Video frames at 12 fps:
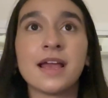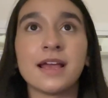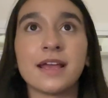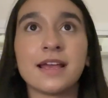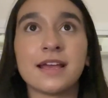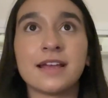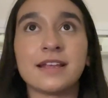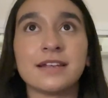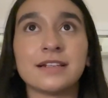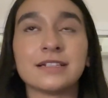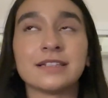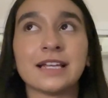and
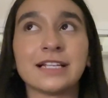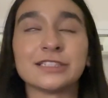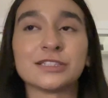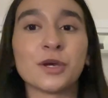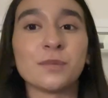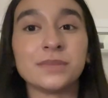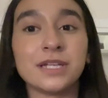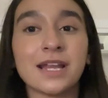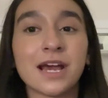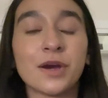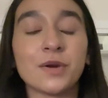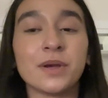like scoped it
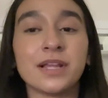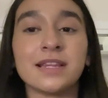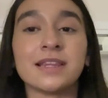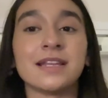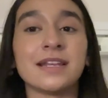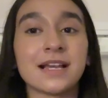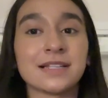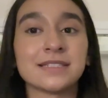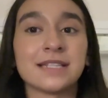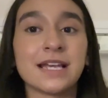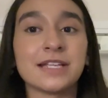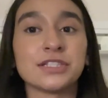out and then the next
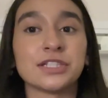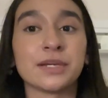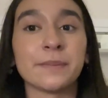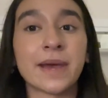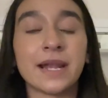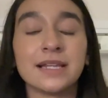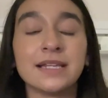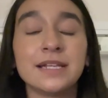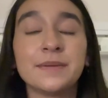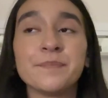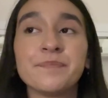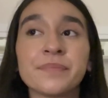day took Madeleine.
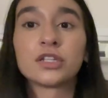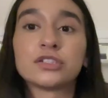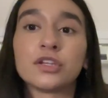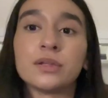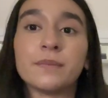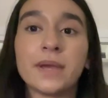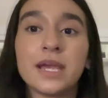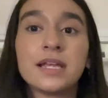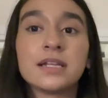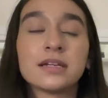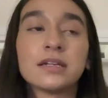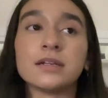So the
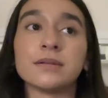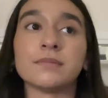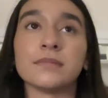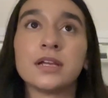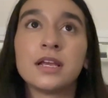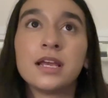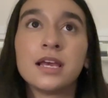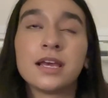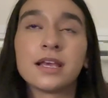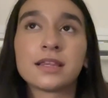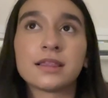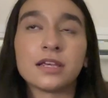main um,
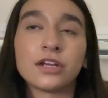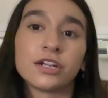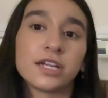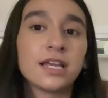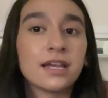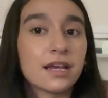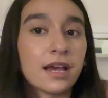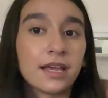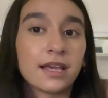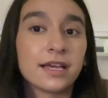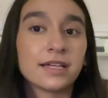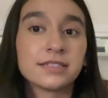theory, I
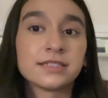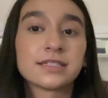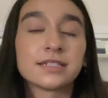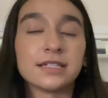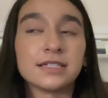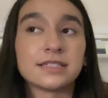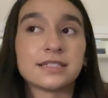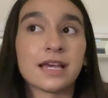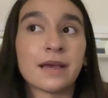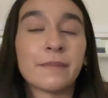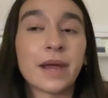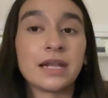guess, is
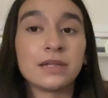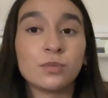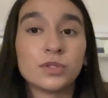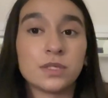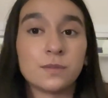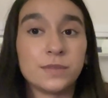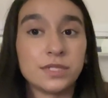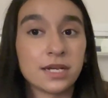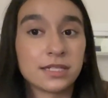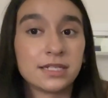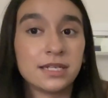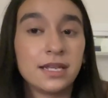that Madeleine was
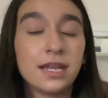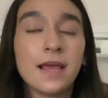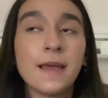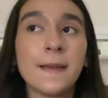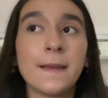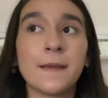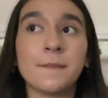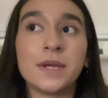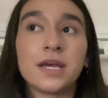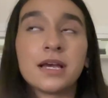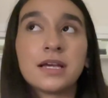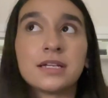abducted
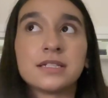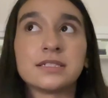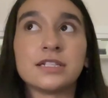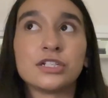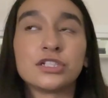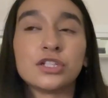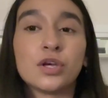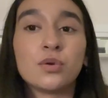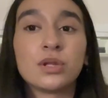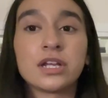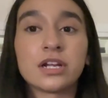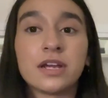because there's no
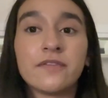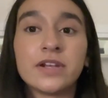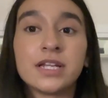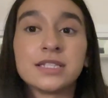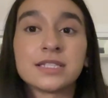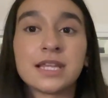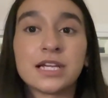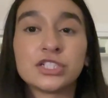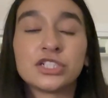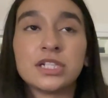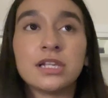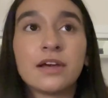clear evidence that
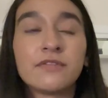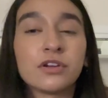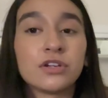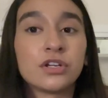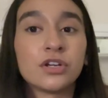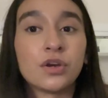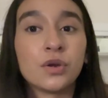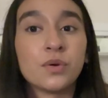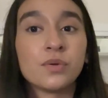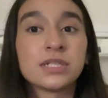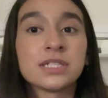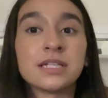she left on her
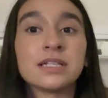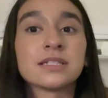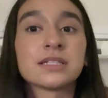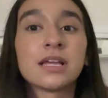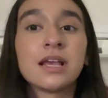own since